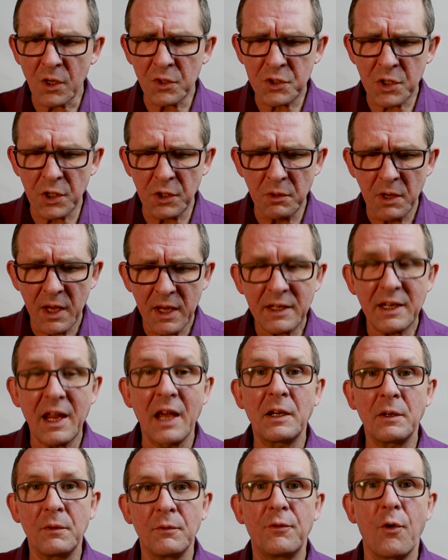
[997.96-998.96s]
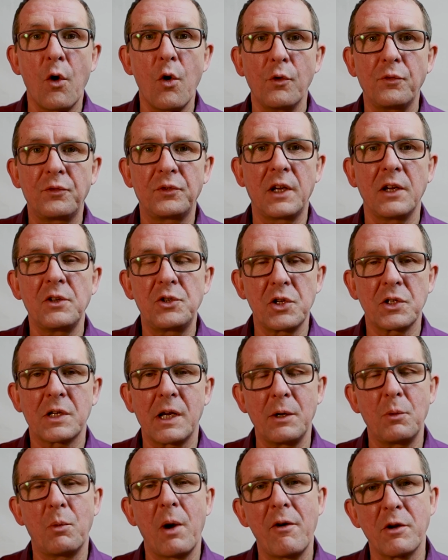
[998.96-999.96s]
to get involved
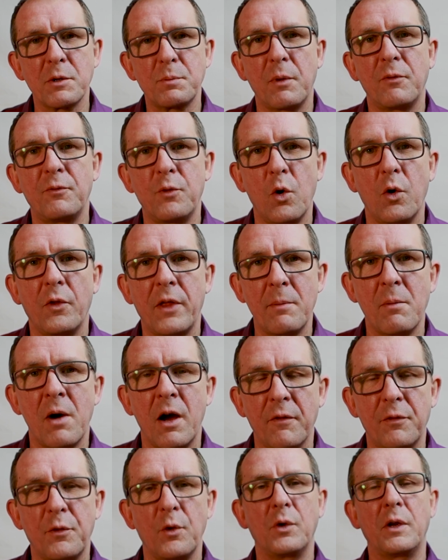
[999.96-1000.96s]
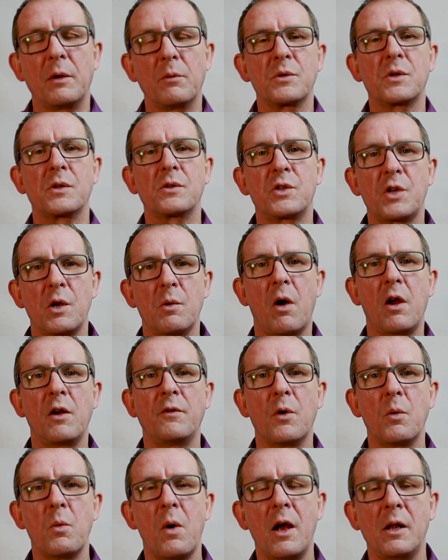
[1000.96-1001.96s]
digitally, whereas before they might have thought it was too
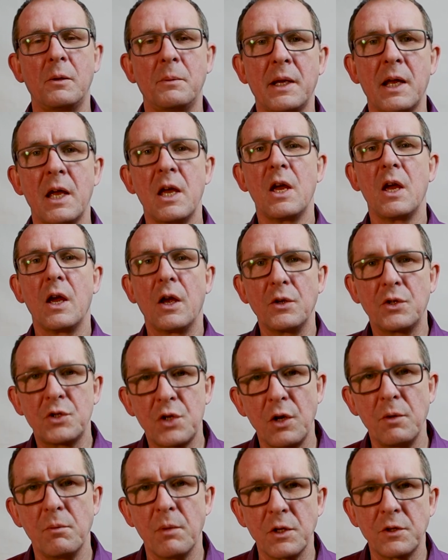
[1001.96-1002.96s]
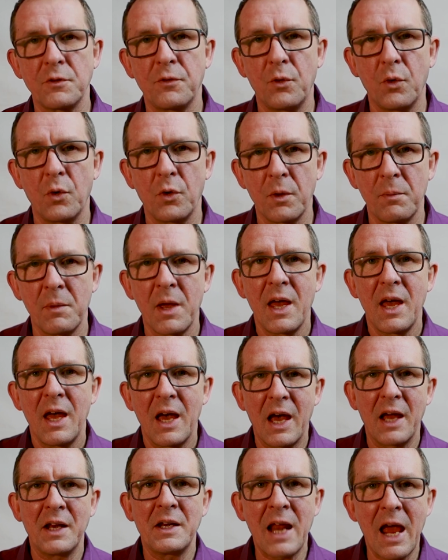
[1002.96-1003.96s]
overwhelming and too much for them,
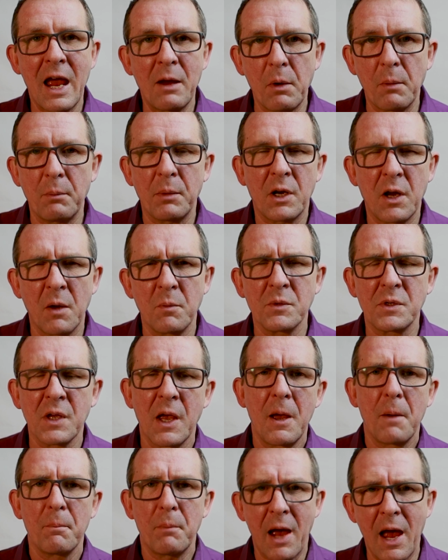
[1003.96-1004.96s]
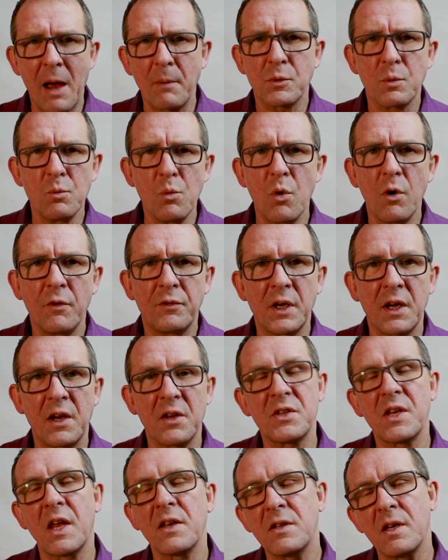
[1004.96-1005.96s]
and now it becomes perhaps more of a
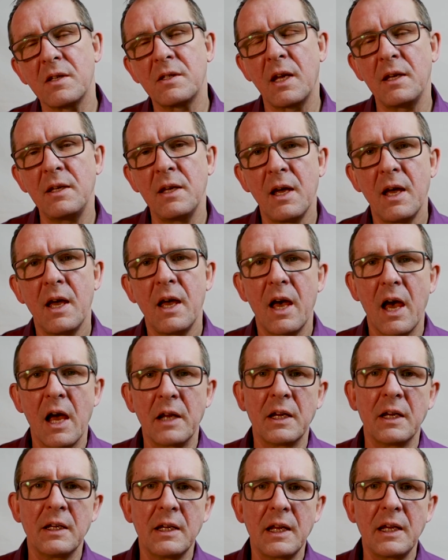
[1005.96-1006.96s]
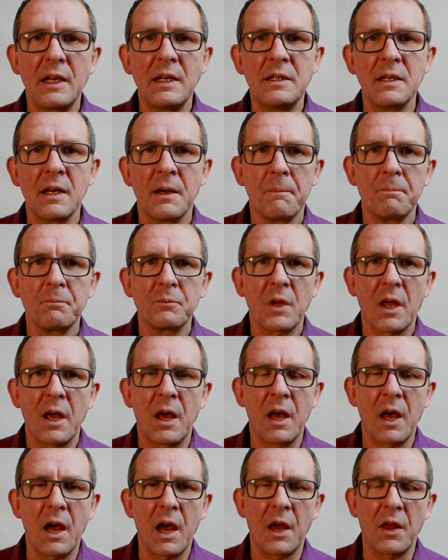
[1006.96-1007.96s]
necessity and a need,
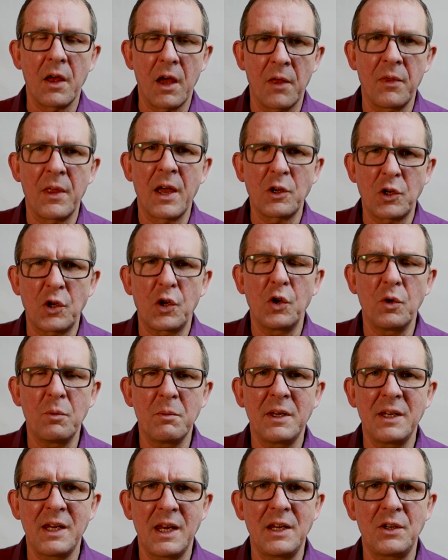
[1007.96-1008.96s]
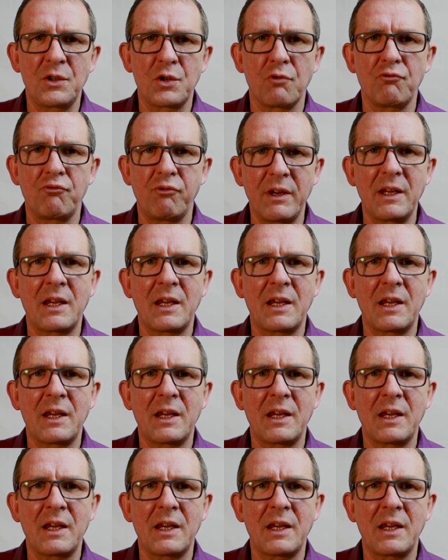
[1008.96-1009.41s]
and that human need to